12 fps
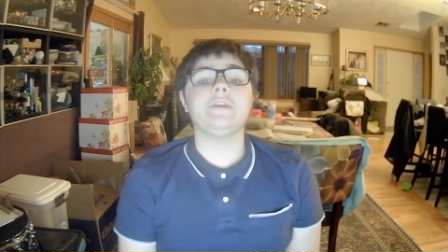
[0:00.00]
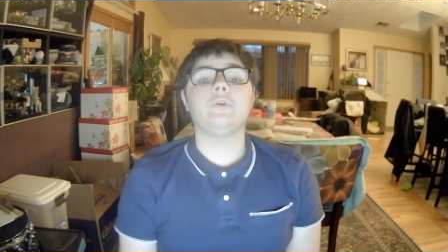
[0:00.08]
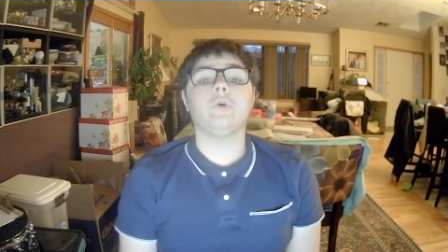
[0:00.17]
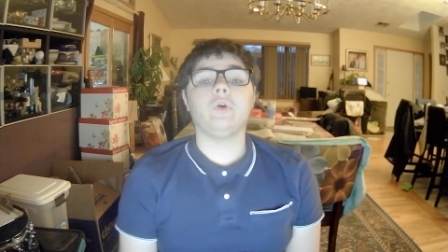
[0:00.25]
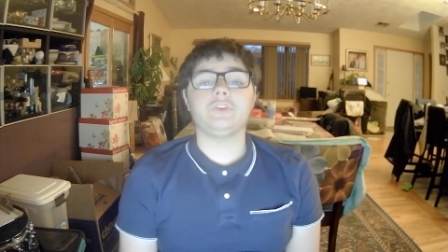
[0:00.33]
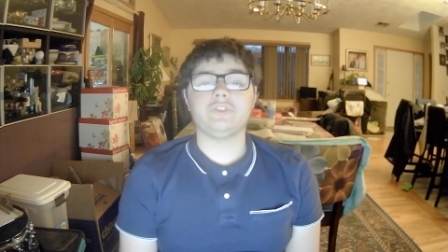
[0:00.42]

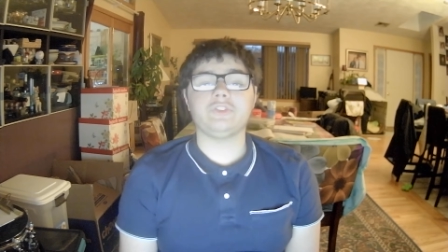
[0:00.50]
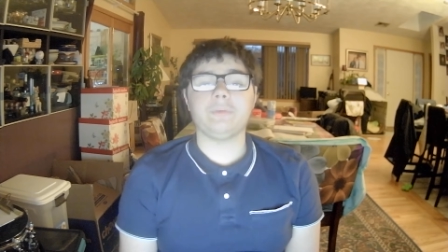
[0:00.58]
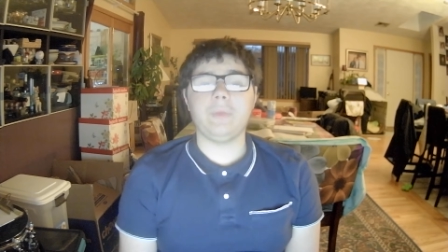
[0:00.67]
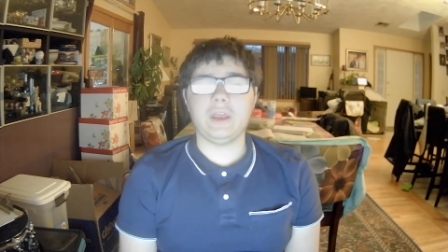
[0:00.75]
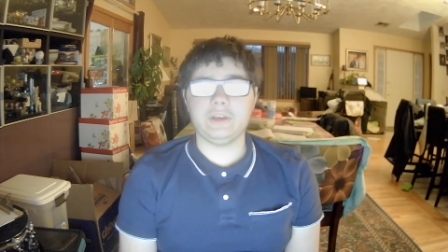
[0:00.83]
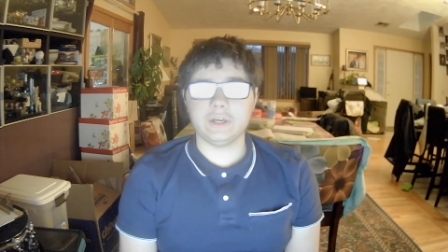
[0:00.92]
cautious
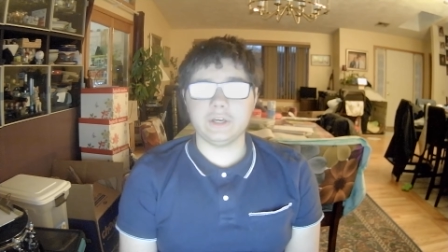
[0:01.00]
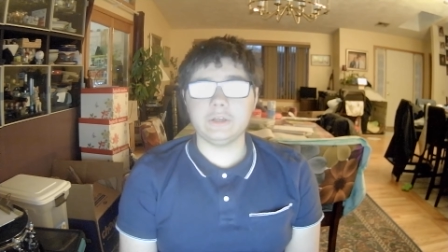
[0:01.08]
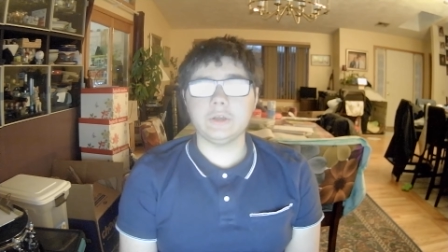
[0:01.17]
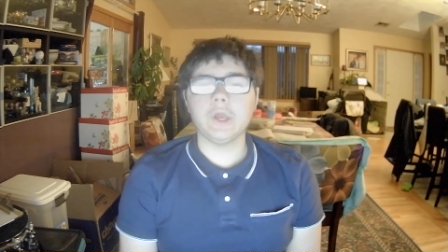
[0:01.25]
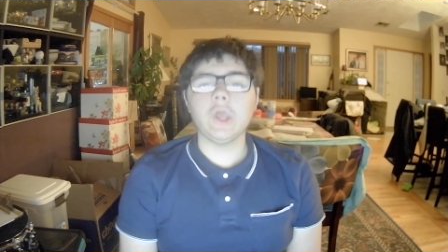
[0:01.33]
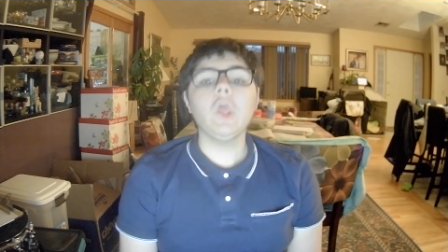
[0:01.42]
commander,
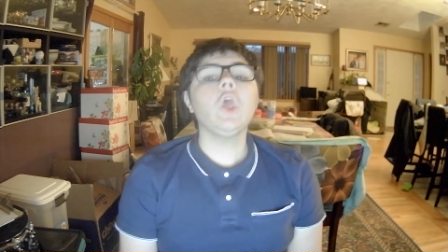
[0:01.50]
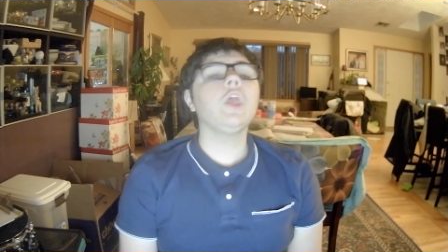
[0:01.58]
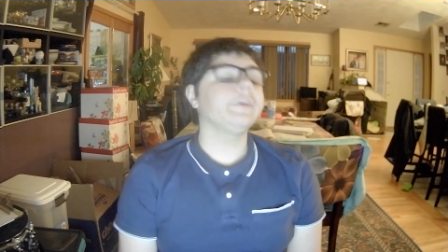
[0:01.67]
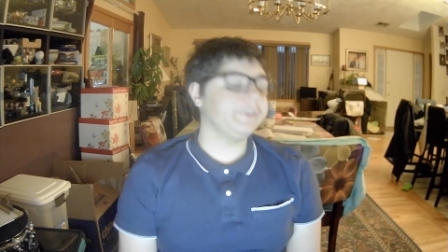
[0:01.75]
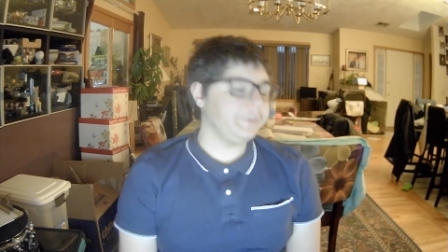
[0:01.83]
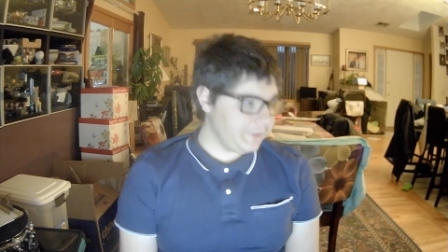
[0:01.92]

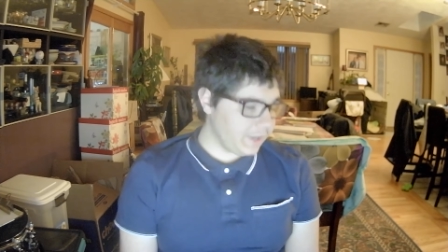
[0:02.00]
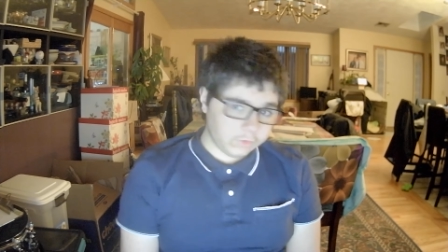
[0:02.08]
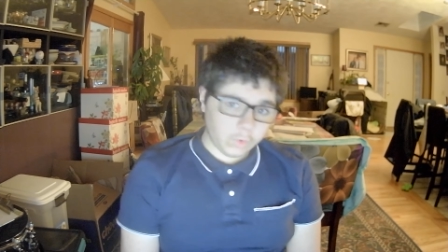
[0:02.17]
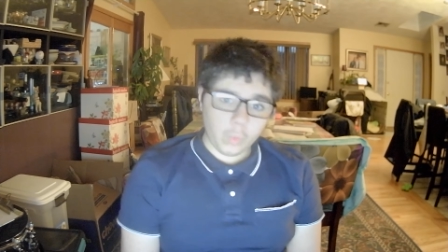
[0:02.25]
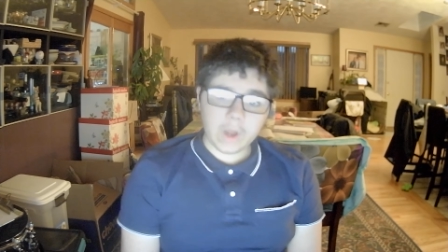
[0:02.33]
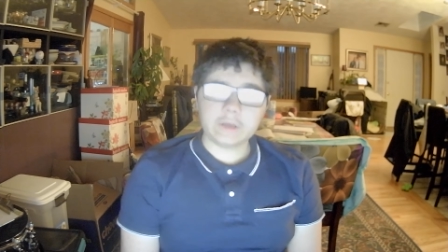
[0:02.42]
never
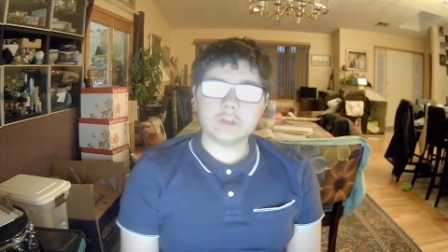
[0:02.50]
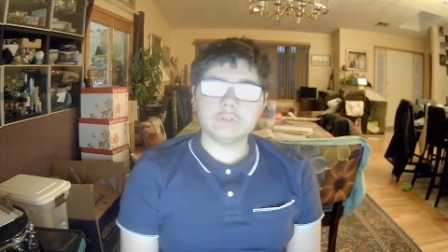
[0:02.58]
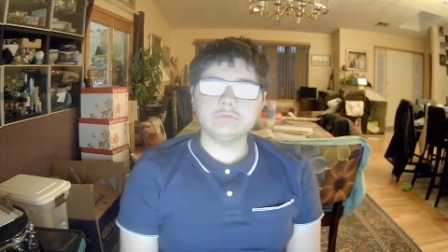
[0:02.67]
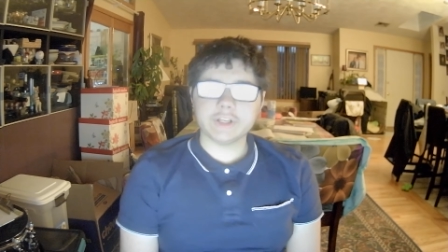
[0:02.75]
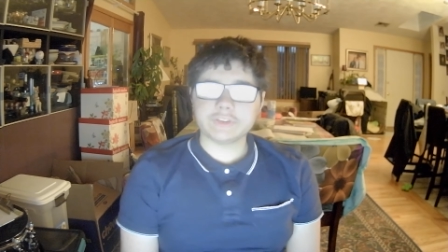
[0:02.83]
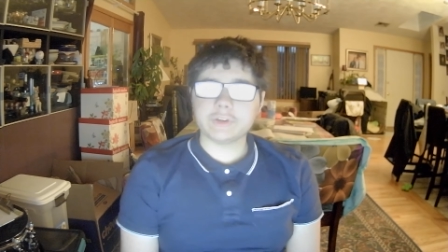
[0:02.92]
willing to
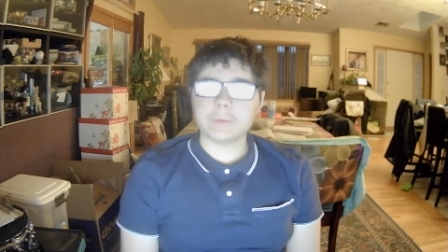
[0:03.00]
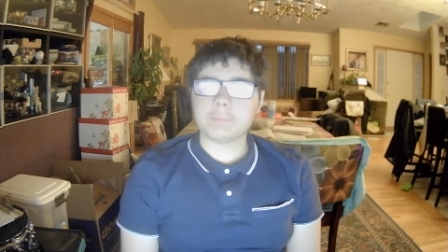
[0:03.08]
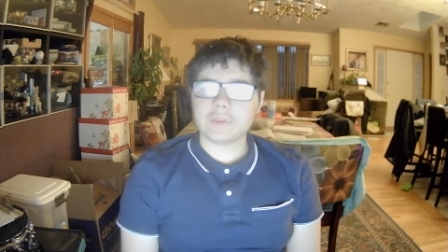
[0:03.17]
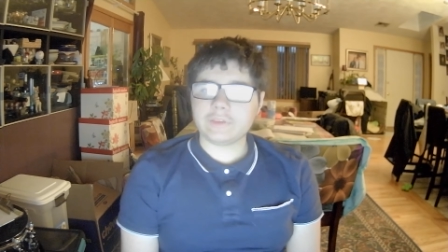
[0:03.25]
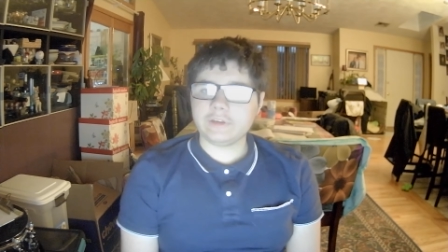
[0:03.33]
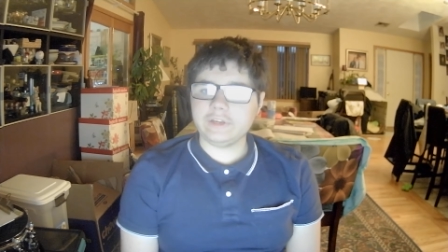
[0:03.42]
risk
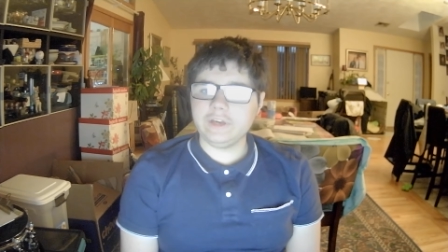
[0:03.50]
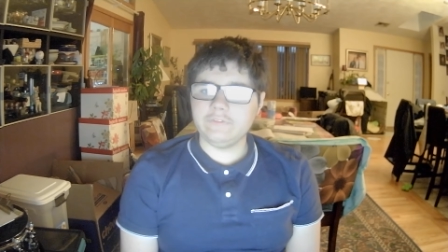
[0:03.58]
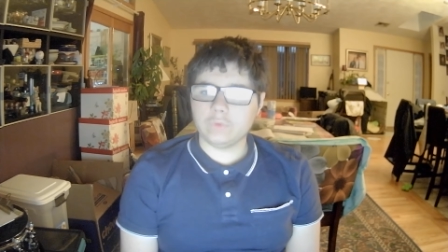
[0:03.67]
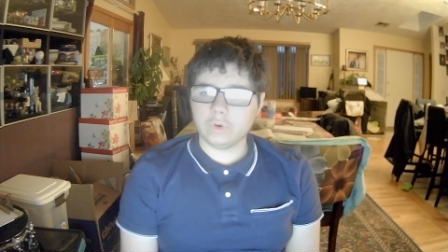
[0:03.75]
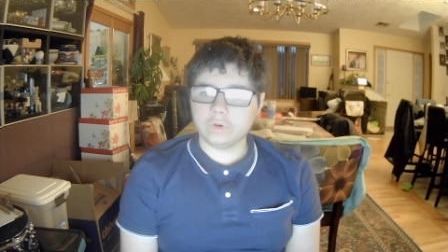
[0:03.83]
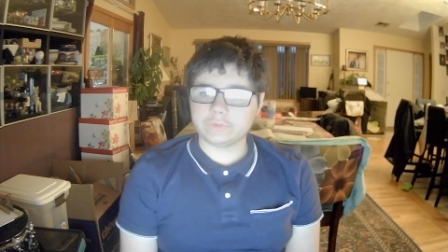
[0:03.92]
Byzantine
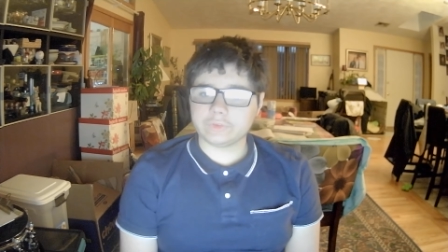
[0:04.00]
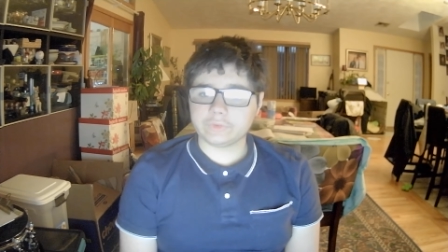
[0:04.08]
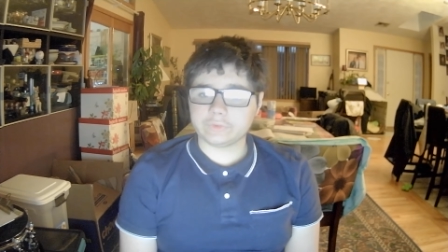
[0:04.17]
forces